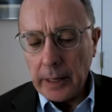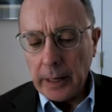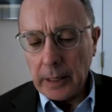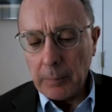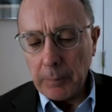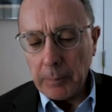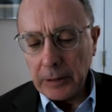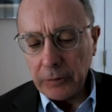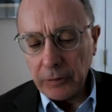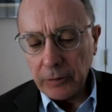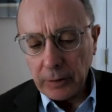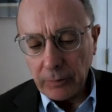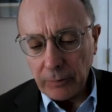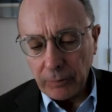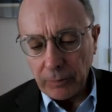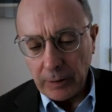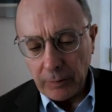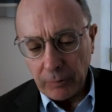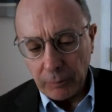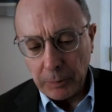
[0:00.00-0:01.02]
And it meant that
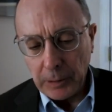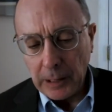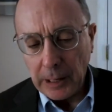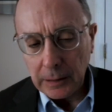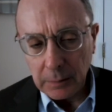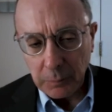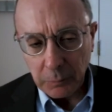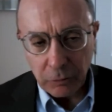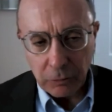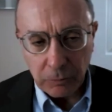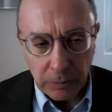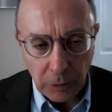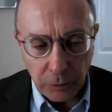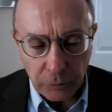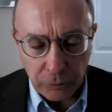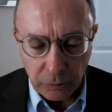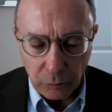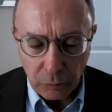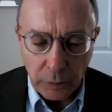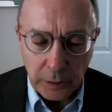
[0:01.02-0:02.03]
if, if problems
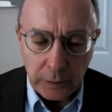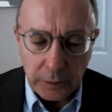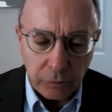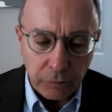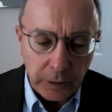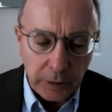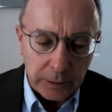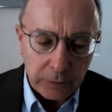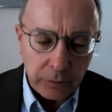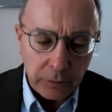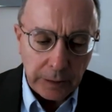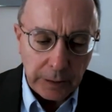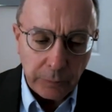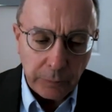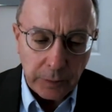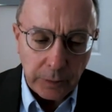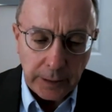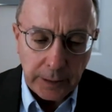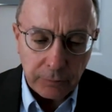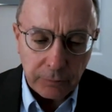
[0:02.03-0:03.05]
arose in one sector, they
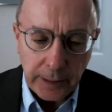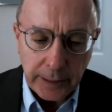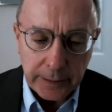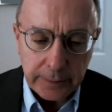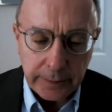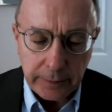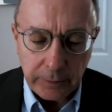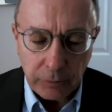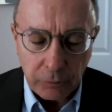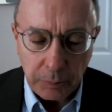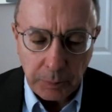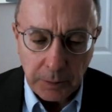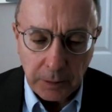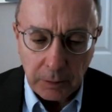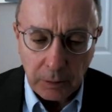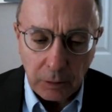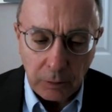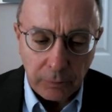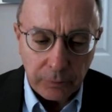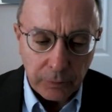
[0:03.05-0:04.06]
were less likely to
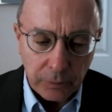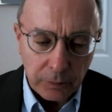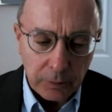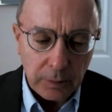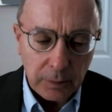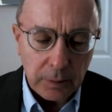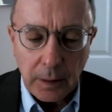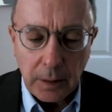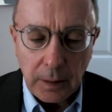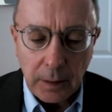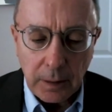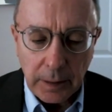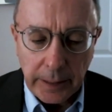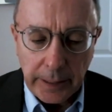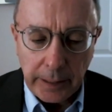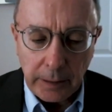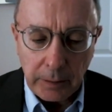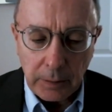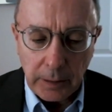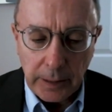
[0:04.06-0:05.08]
spill over, uh,
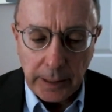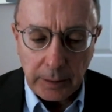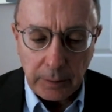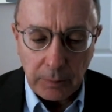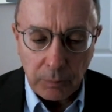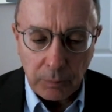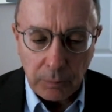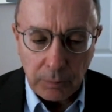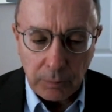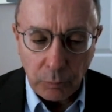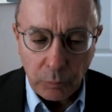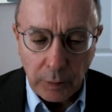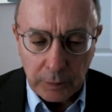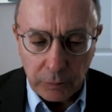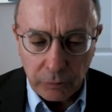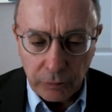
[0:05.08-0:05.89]
and, and one